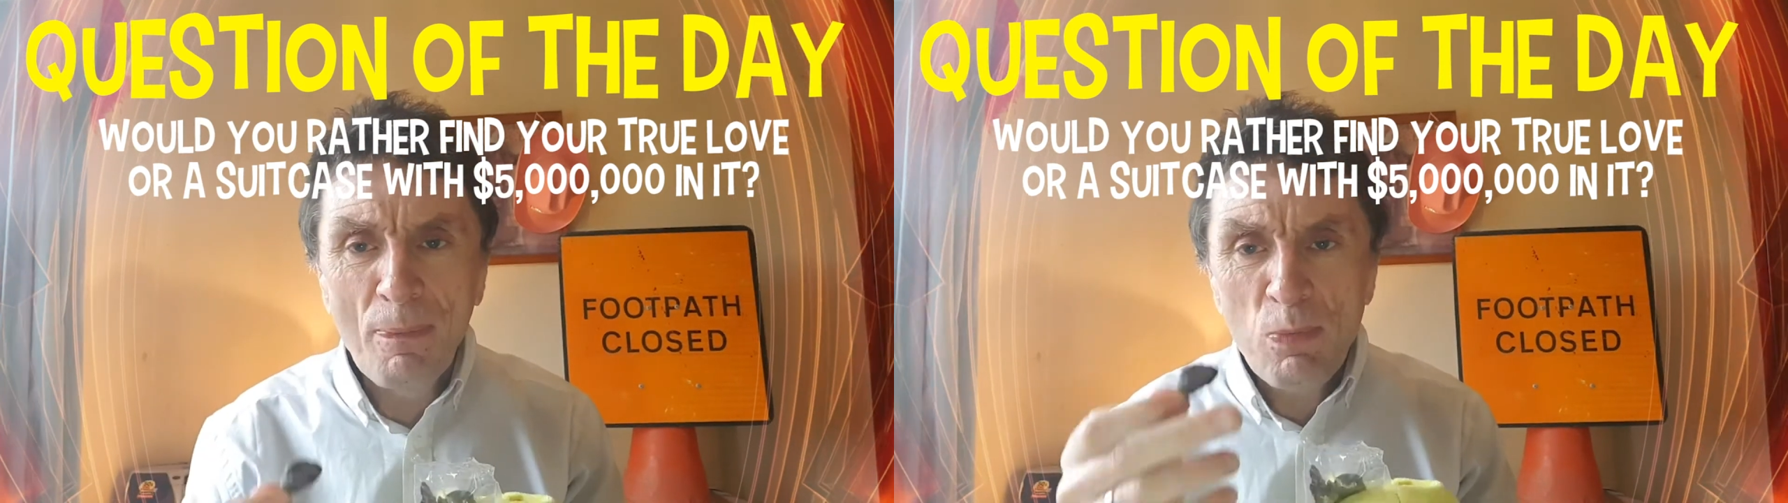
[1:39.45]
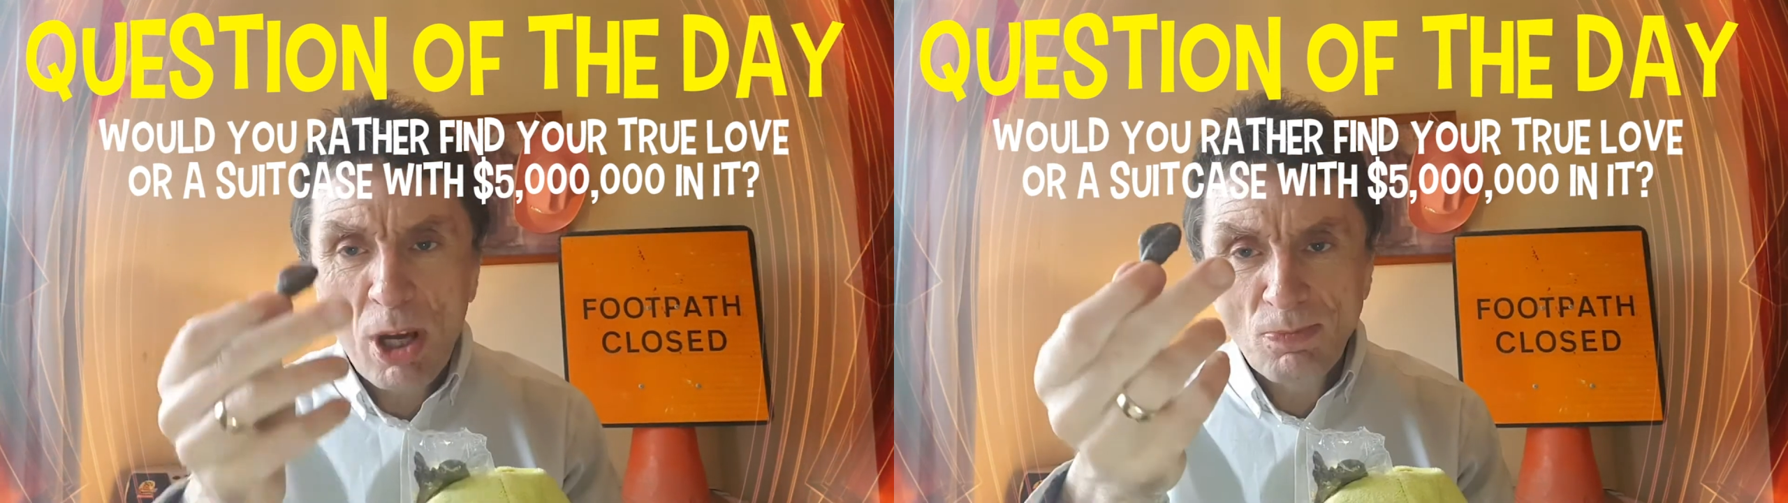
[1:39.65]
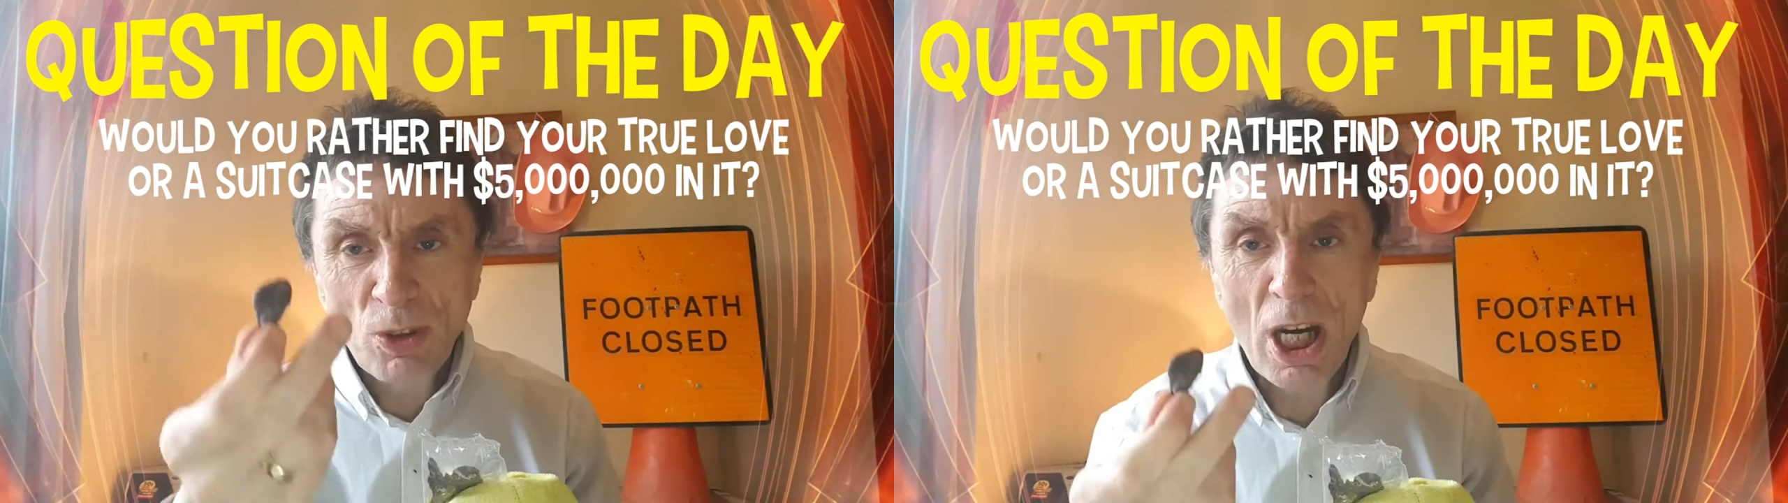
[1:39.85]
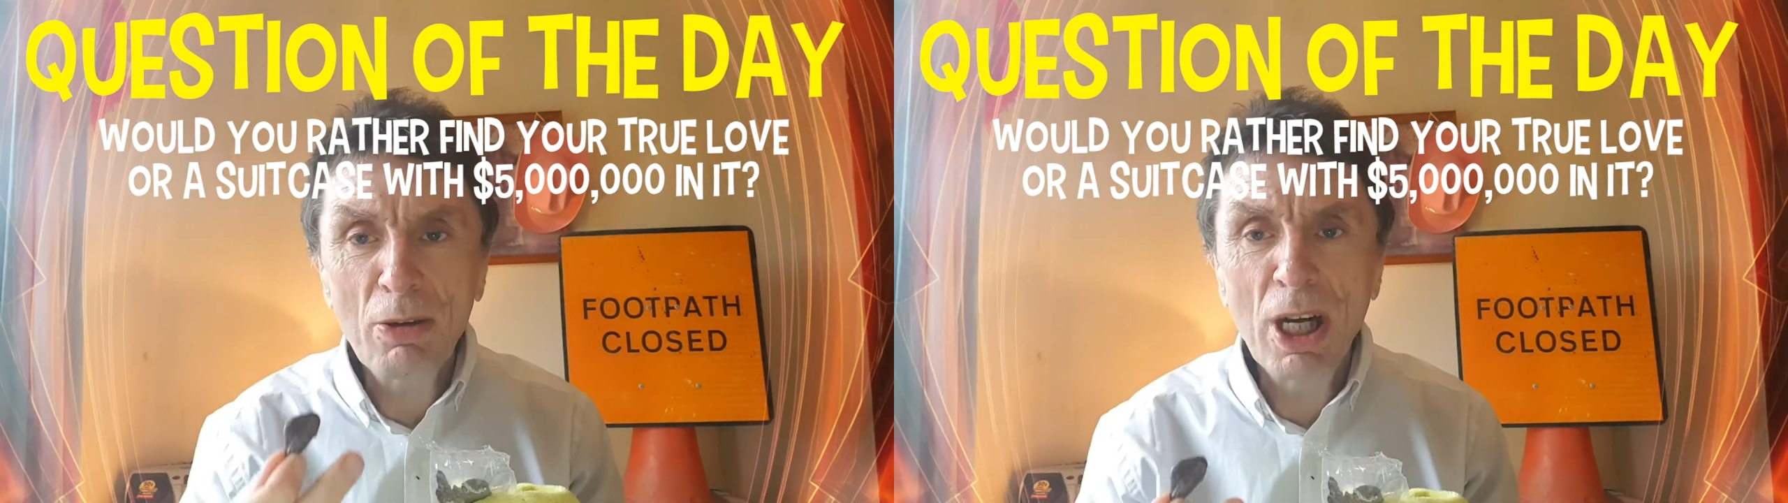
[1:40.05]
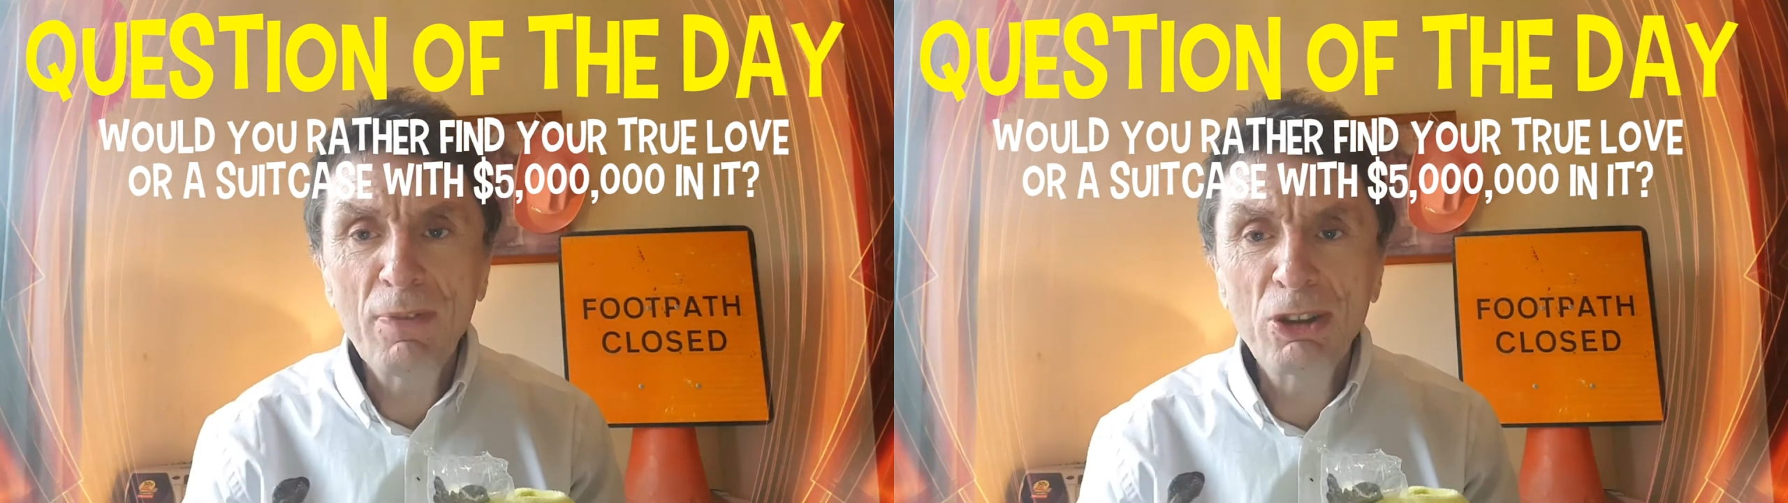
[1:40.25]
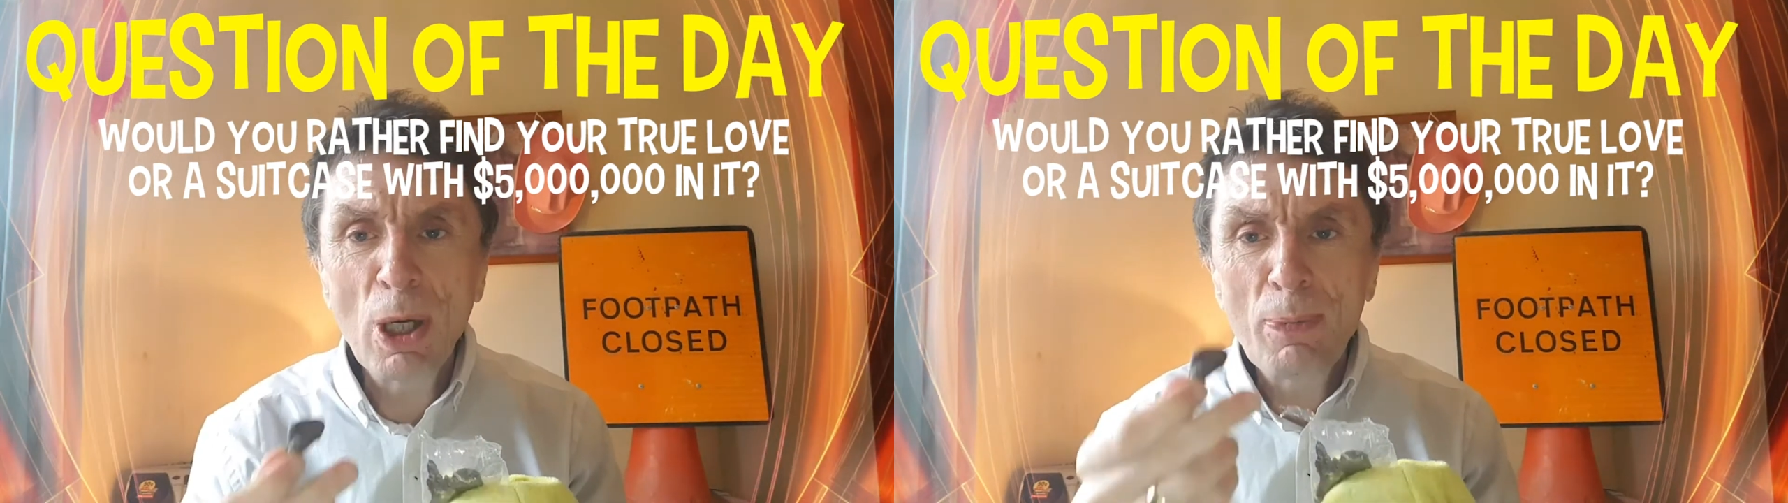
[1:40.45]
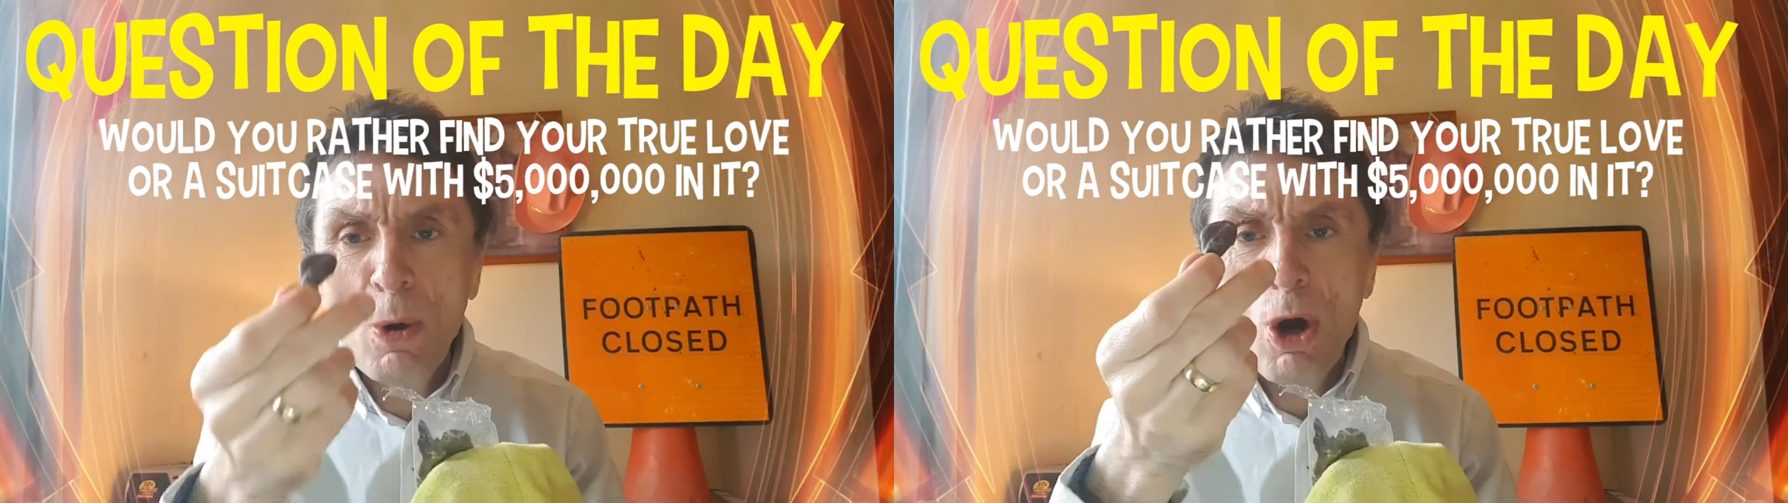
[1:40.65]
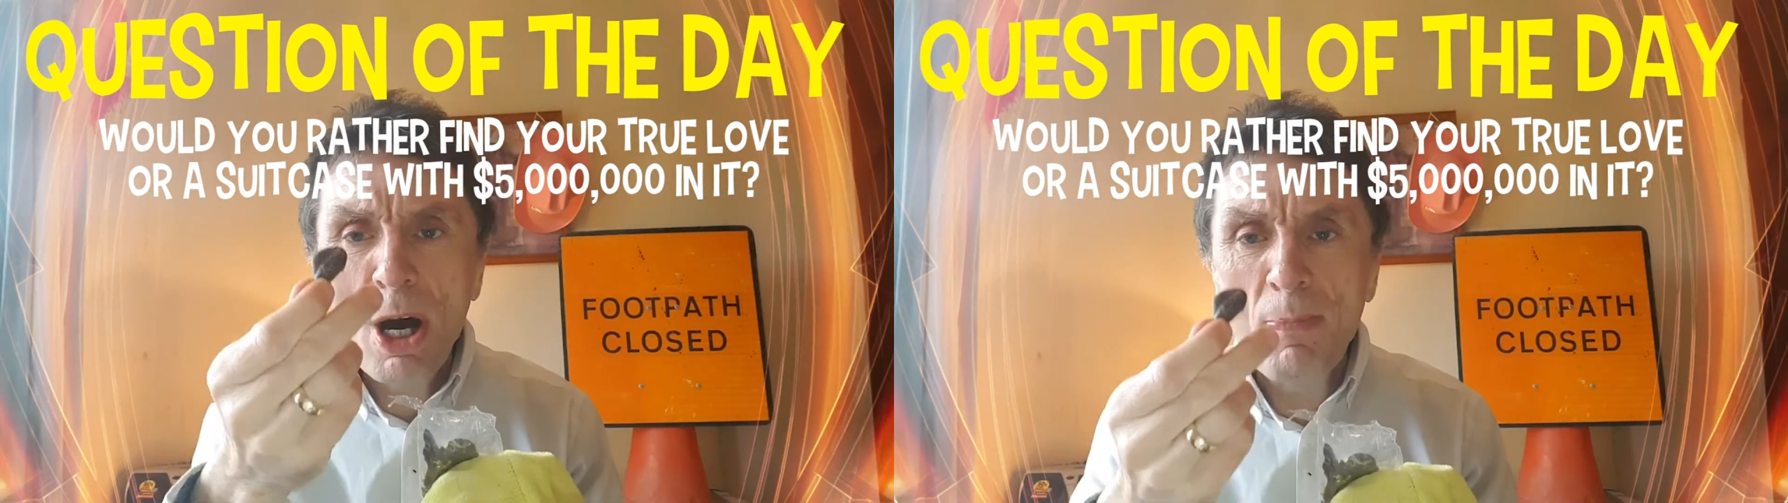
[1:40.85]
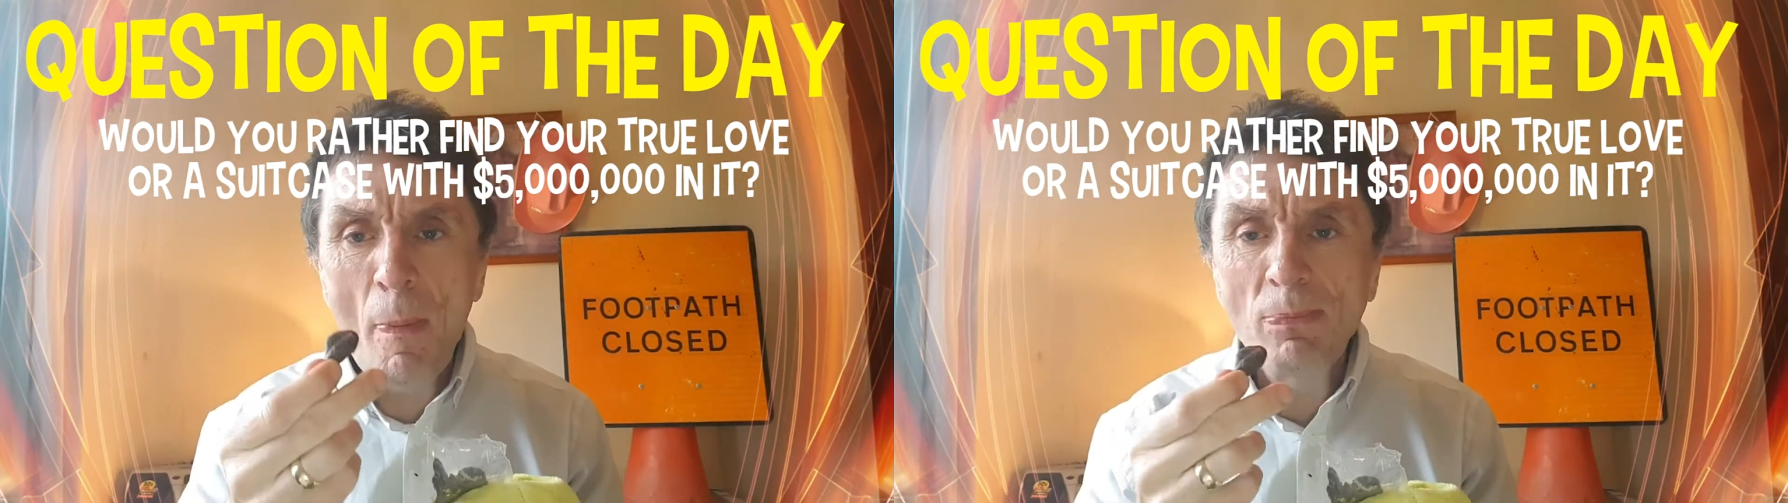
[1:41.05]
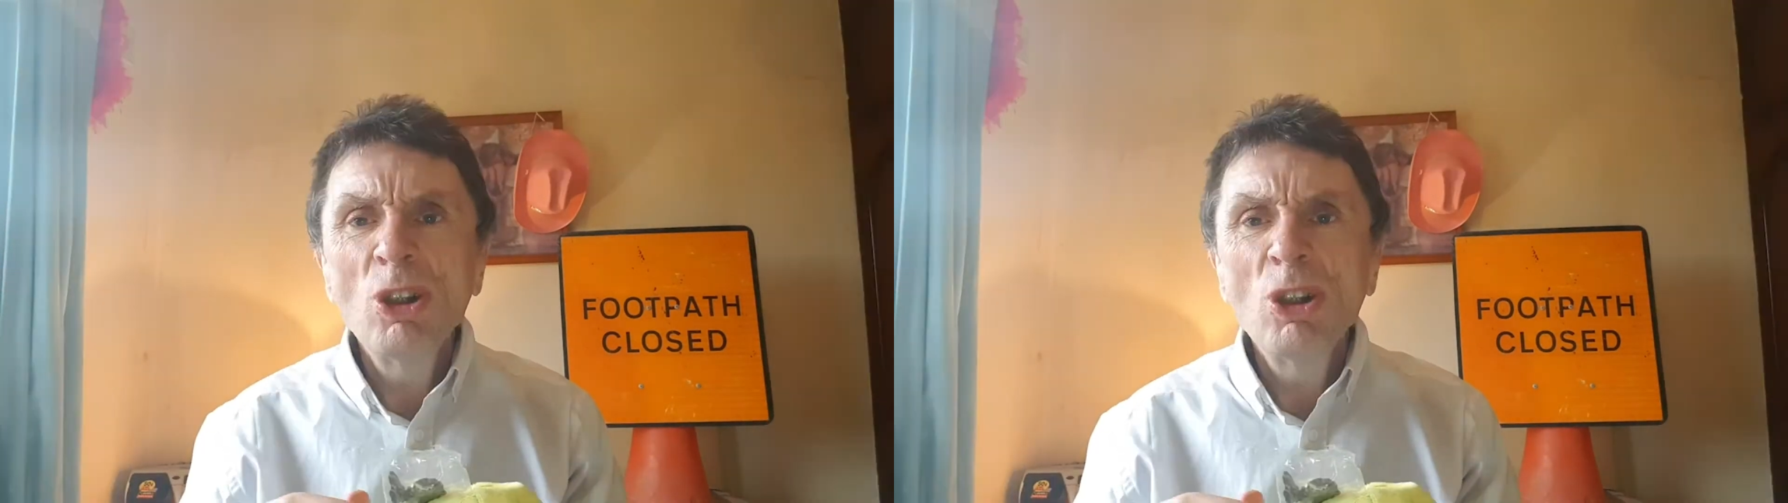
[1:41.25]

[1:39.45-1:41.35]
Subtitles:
I'm going to have a superworm.